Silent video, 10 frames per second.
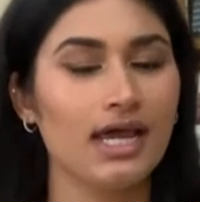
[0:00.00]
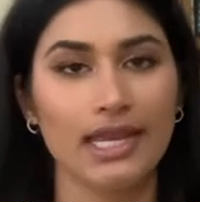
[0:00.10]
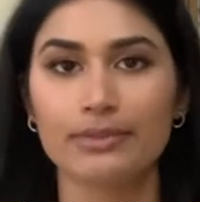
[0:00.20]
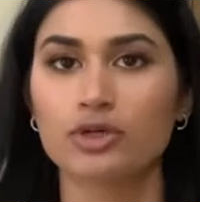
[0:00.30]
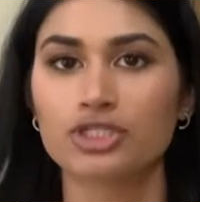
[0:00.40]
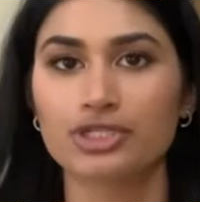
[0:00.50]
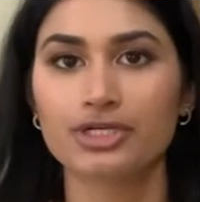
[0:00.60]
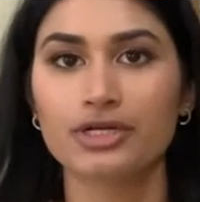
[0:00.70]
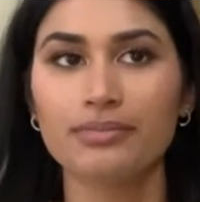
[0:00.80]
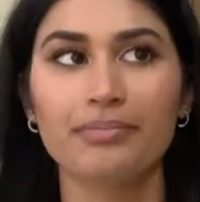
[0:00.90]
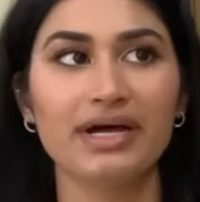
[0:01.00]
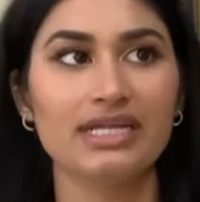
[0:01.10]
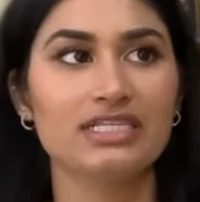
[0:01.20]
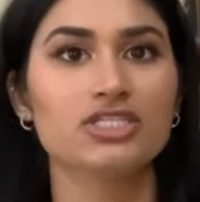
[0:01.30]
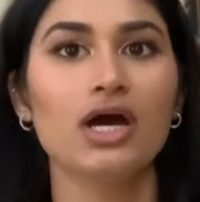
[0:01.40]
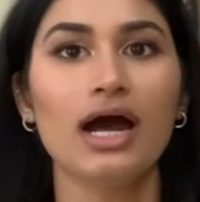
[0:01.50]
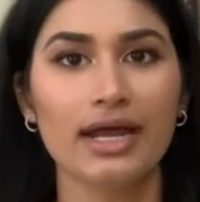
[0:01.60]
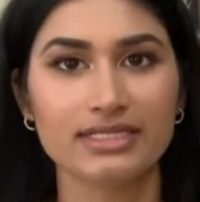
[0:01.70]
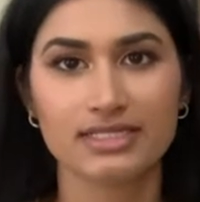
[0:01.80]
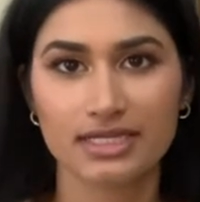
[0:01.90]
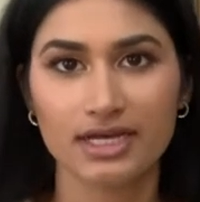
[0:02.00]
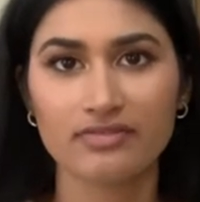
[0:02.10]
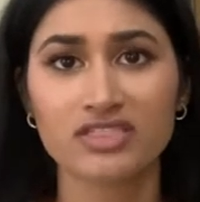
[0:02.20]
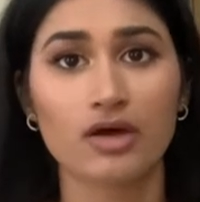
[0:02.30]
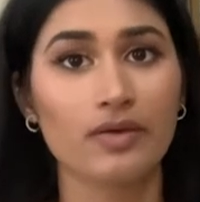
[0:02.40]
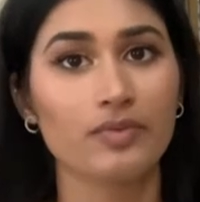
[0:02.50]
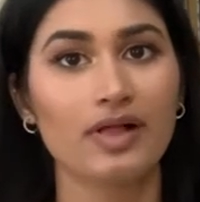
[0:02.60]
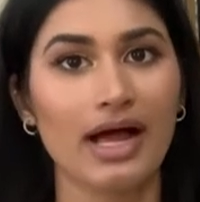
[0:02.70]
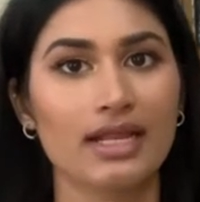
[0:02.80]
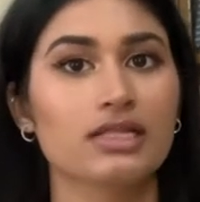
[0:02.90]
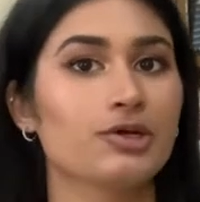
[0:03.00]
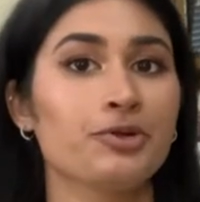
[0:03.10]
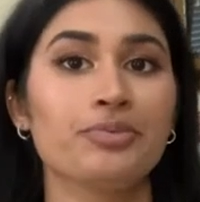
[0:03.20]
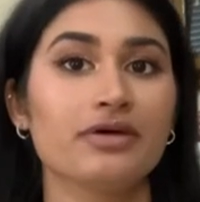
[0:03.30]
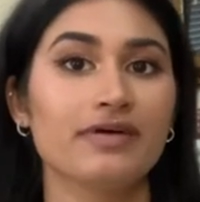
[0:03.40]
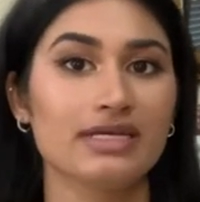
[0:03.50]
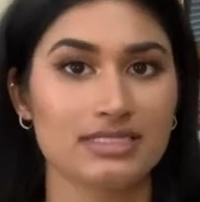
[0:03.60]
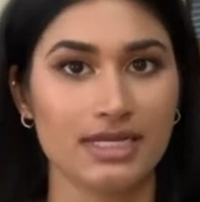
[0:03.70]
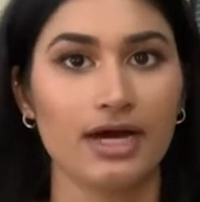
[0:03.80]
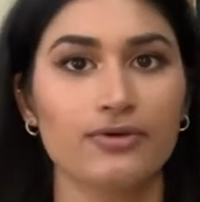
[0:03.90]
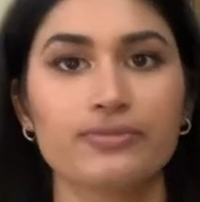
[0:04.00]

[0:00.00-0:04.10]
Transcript: any more sugar, but it's not icy enough, so I will add a little bit of ice now.